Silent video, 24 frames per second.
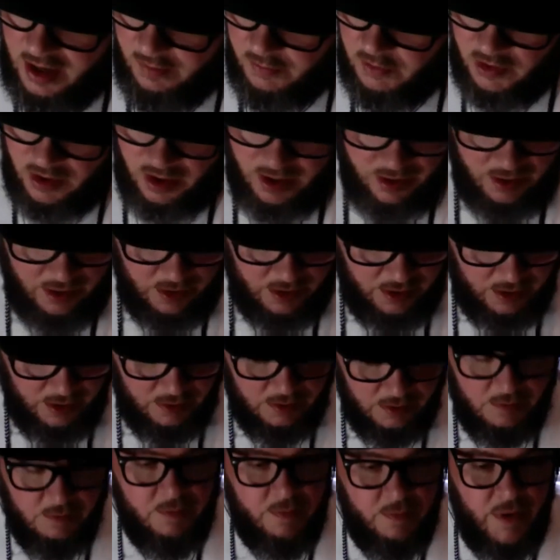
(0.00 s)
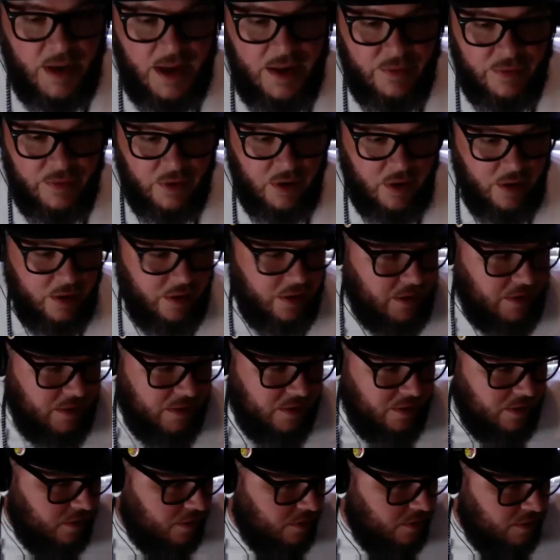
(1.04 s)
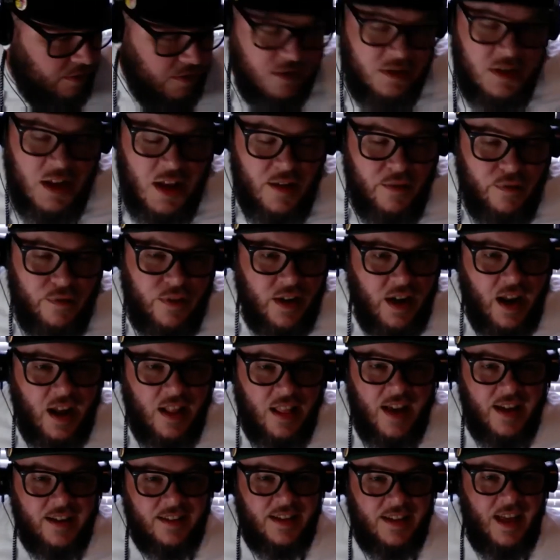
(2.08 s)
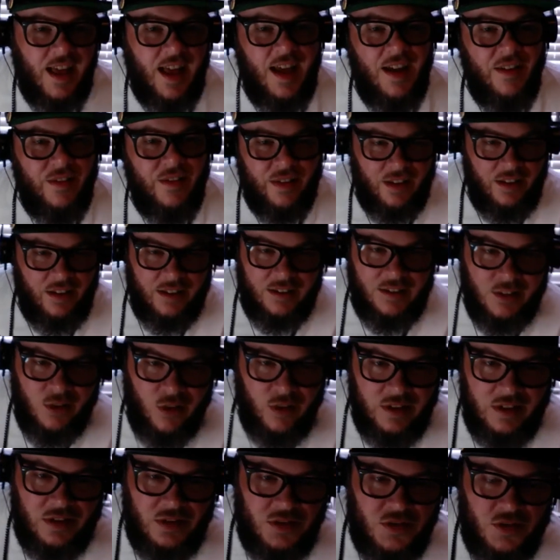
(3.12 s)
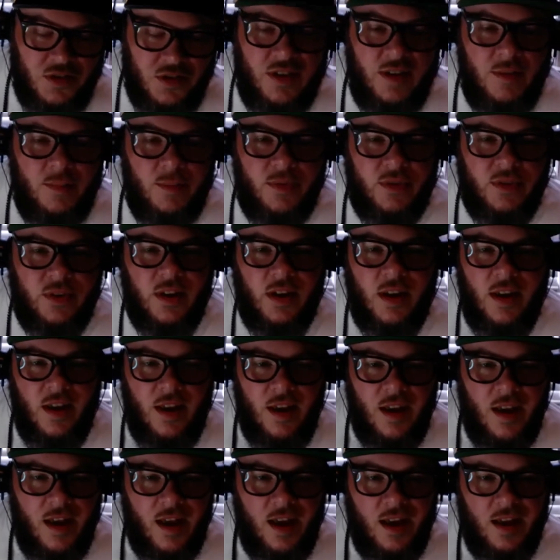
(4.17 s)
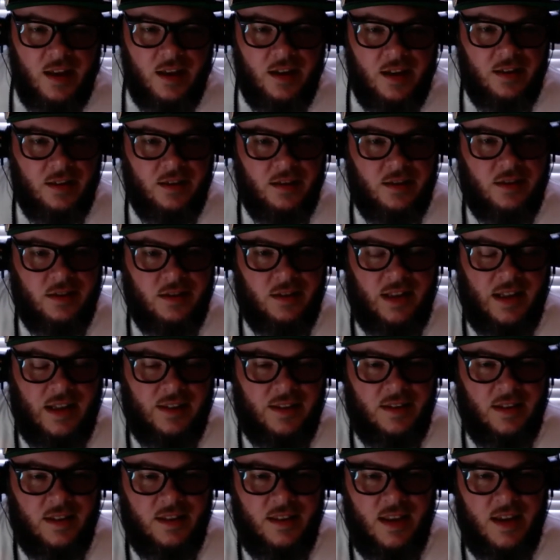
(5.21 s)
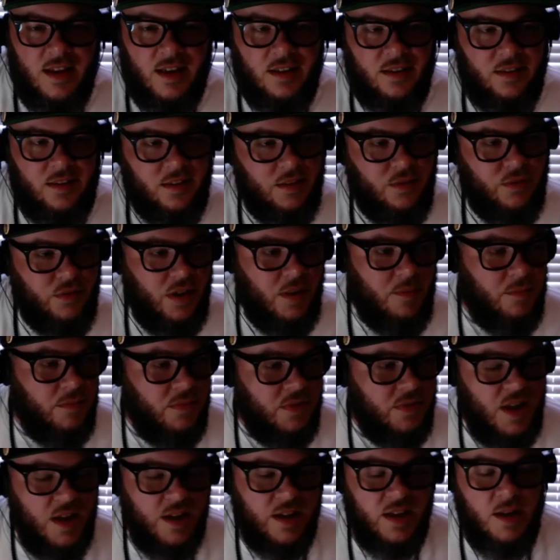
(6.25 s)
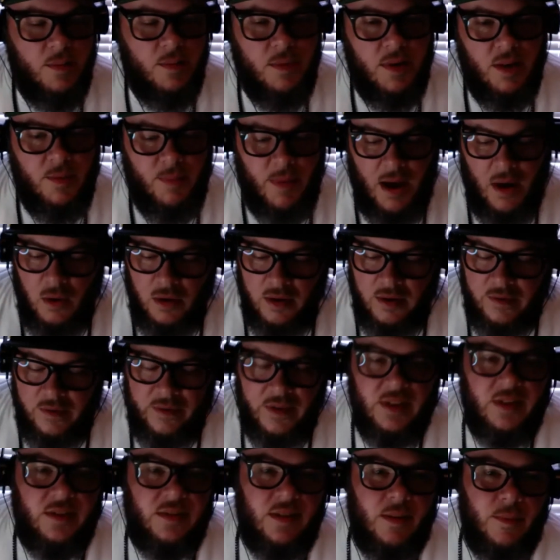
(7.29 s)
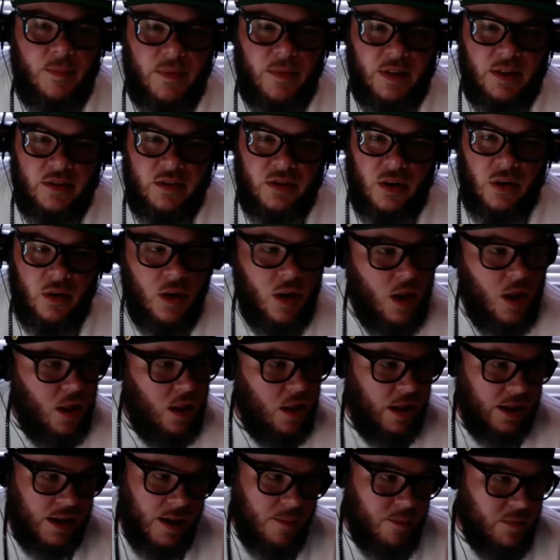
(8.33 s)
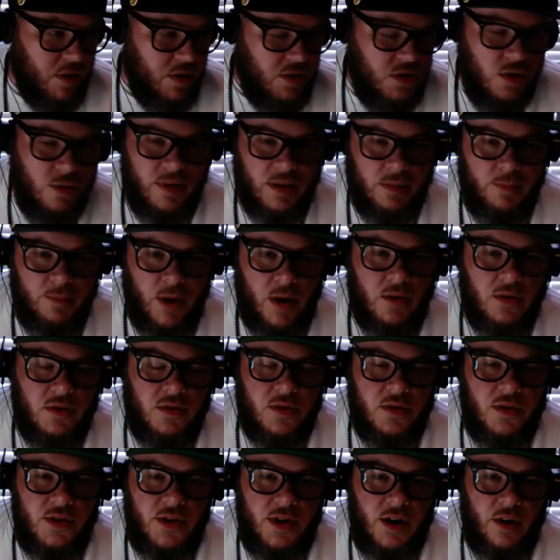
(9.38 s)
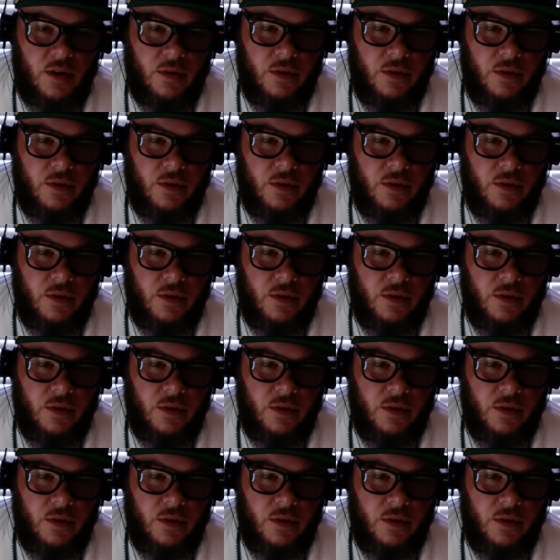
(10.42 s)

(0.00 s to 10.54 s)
I'm trying to pay for all this stuff that I like to have. I like to go on these trips. And that's the thing, is if something's not coming up, I will invent something. So like, I'm going to do a big poster show.